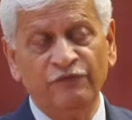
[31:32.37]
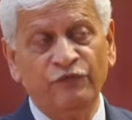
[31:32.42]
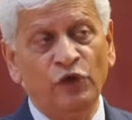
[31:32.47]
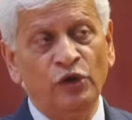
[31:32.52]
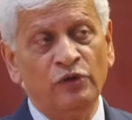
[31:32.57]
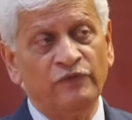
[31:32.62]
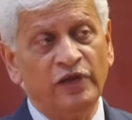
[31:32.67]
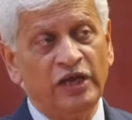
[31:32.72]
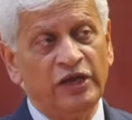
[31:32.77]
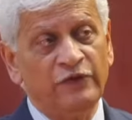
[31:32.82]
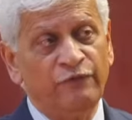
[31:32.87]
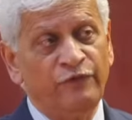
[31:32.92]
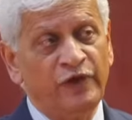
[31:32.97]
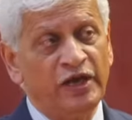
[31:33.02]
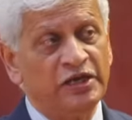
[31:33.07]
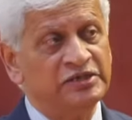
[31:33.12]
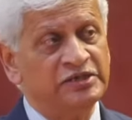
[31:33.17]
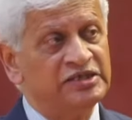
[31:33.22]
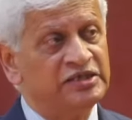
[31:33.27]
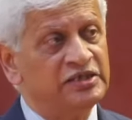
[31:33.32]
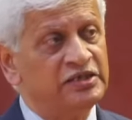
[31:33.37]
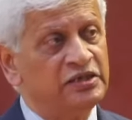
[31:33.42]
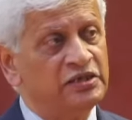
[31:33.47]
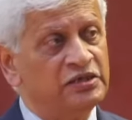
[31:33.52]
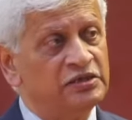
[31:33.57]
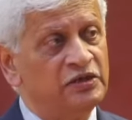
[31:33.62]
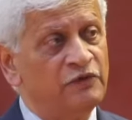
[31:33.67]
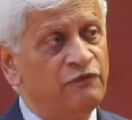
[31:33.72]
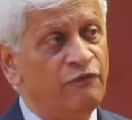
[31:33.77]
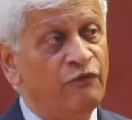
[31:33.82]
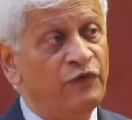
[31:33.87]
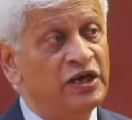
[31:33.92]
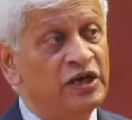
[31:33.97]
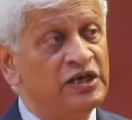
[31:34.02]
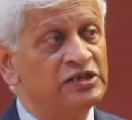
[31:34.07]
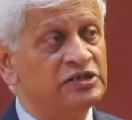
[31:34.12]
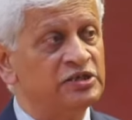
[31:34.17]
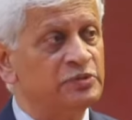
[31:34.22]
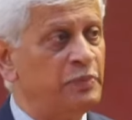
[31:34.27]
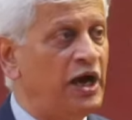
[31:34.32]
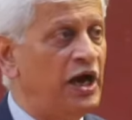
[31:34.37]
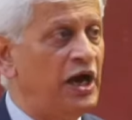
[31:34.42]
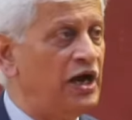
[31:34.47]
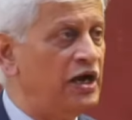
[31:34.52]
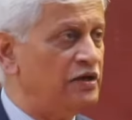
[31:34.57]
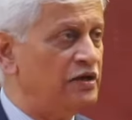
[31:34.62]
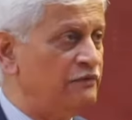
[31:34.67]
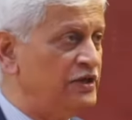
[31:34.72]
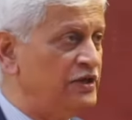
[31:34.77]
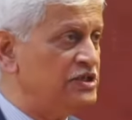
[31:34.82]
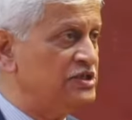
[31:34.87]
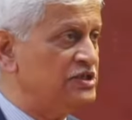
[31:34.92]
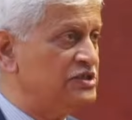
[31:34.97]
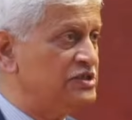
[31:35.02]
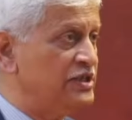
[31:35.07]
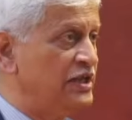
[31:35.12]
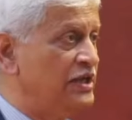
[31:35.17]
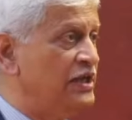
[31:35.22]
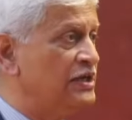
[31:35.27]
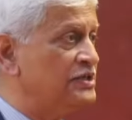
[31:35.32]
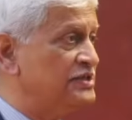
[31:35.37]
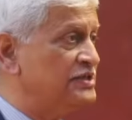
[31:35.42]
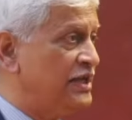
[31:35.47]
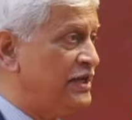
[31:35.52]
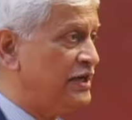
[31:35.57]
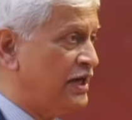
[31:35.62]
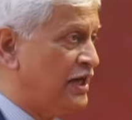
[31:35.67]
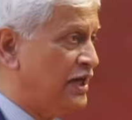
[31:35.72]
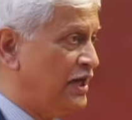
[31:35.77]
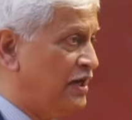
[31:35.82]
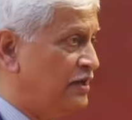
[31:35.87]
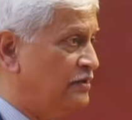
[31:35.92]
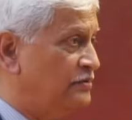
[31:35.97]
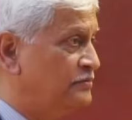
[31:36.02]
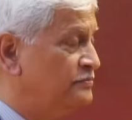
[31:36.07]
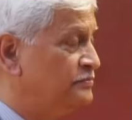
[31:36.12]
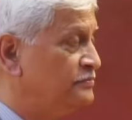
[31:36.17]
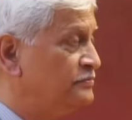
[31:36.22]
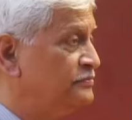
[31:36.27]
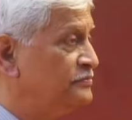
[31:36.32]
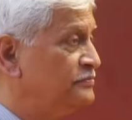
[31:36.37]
So therefore, if we consider the first part, which is Tilak's era,